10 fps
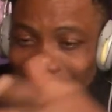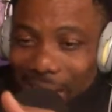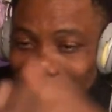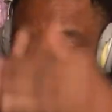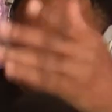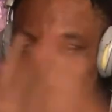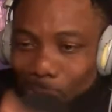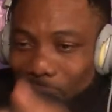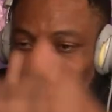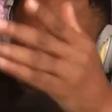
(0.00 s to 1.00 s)
cars,
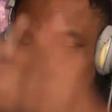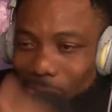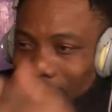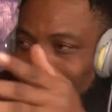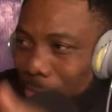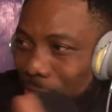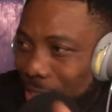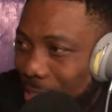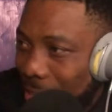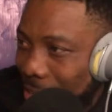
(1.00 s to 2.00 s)
houses, and all that,
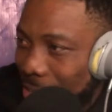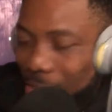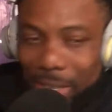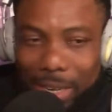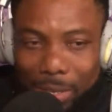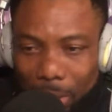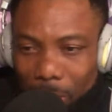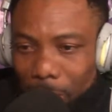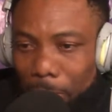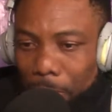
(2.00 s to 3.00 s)
everything that's they're
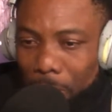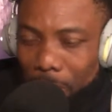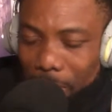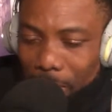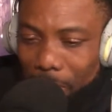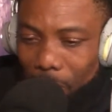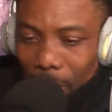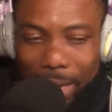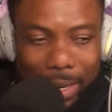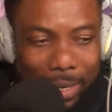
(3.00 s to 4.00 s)
looking for.
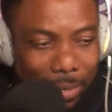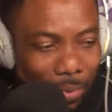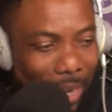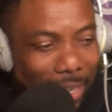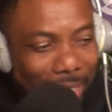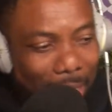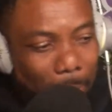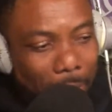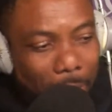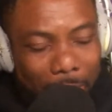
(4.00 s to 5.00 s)
While in their
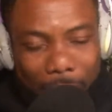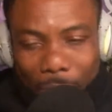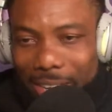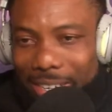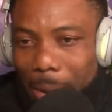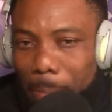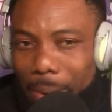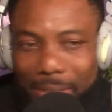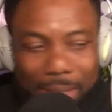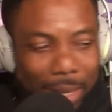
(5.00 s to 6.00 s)

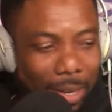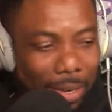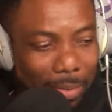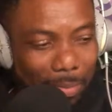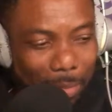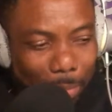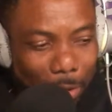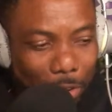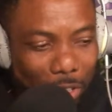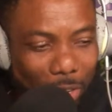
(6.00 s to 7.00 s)
past
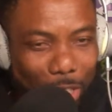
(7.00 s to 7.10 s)
previous